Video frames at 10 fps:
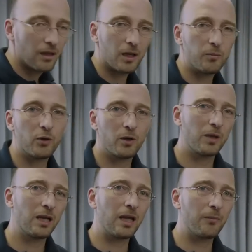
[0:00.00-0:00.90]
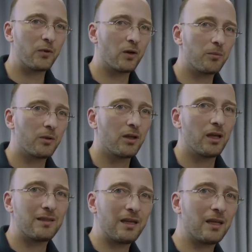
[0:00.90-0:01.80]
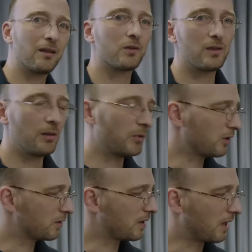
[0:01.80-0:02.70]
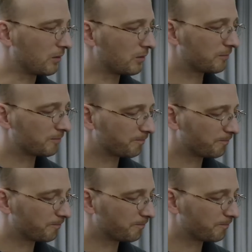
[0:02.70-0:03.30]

and put it in my laptop and take those images out.